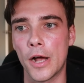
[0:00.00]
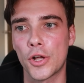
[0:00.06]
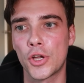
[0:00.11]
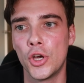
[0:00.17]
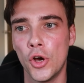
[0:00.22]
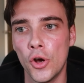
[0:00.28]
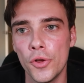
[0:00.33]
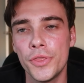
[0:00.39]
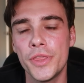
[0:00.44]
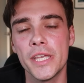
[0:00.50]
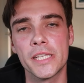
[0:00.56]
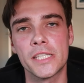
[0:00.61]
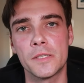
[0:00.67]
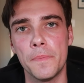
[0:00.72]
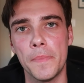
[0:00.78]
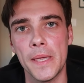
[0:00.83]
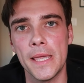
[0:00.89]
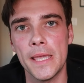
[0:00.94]
Could
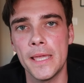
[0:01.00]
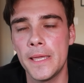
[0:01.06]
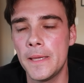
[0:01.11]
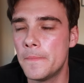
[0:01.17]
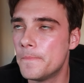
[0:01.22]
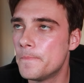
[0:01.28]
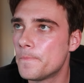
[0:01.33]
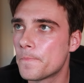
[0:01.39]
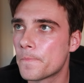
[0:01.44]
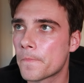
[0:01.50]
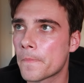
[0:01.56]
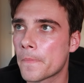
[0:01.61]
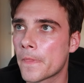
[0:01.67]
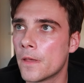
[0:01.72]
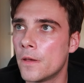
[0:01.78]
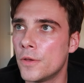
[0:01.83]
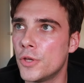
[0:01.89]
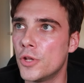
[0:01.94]
this be,
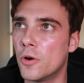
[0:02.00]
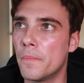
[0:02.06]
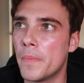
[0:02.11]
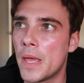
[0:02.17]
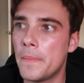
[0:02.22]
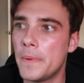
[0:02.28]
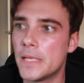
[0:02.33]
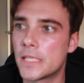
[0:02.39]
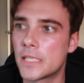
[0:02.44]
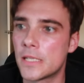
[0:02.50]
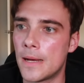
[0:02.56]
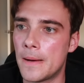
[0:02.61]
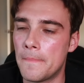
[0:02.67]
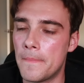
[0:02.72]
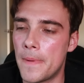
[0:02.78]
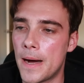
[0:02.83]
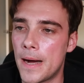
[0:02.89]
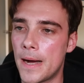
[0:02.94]
maybe
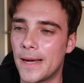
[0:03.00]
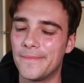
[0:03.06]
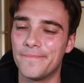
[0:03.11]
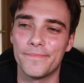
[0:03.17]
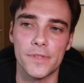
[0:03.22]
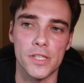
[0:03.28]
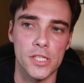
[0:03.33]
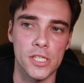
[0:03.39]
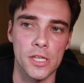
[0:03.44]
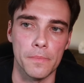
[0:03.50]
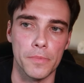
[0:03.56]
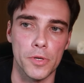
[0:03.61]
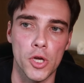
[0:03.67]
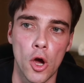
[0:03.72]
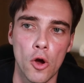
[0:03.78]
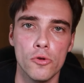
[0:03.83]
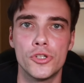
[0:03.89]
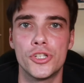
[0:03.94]
some
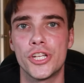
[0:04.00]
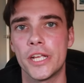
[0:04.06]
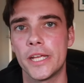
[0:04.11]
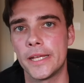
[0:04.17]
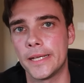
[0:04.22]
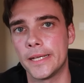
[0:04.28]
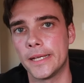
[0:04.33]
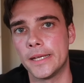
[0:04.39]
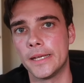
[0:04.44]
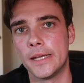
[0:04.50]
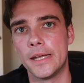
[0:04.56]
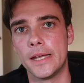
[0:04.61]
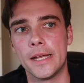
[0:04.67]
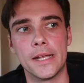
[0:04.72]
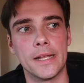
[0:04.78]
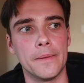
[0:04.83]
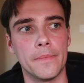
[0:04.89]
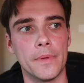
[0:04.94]
coaching
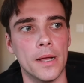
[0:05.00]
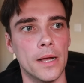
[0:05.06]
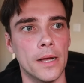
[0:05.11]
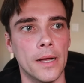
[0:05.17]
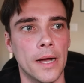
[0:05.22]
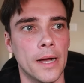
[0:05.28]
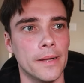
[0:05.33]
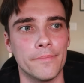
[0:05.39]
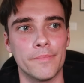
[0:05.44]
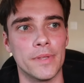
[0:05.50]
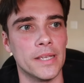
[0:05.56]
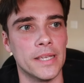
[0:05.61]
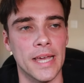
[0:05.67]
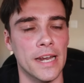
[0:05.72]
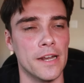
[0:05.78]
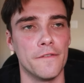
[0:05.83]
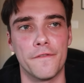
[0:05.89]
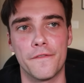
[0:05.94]

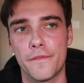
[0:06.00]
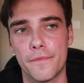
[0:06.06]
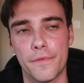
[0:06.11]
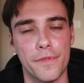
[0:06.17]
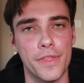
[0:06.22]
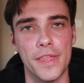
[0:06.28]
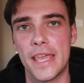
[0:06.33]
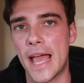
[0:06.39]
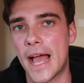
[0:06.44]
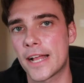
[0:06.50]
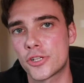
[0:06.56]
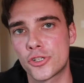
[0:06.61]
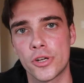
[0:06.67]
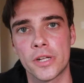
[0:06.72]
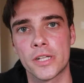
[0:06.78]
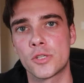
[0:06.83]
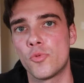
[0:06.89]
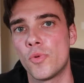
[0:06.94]
kind of
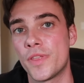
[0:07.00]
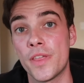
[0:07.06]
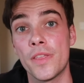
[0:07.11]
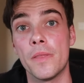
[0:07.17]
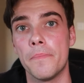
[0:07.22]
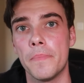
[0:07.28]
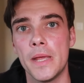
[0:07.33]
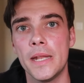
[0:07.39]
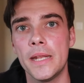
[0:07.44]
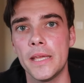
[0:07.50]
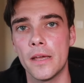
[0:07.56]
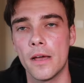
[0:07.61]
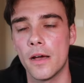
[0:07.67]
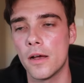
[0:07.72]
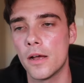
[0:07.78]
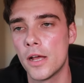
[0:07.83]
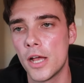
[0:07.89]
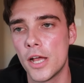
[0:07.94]
theatrics within the
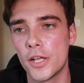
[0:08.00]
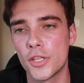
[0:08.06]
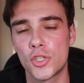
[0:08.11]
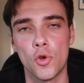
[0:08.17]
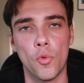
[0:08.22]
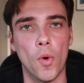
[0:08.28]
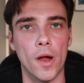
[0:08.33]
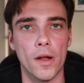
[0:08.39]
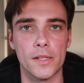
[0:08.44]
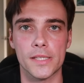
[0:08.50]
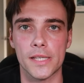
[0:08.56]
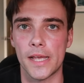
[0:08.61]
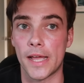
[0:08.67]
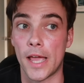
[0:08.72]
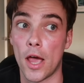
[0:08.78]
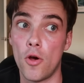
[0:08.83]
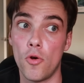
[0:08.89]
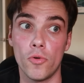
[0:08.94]
media to where it's
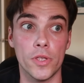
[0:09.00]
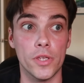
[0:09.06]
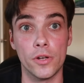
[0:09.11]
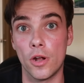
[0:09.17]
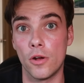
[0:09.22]
like, oh,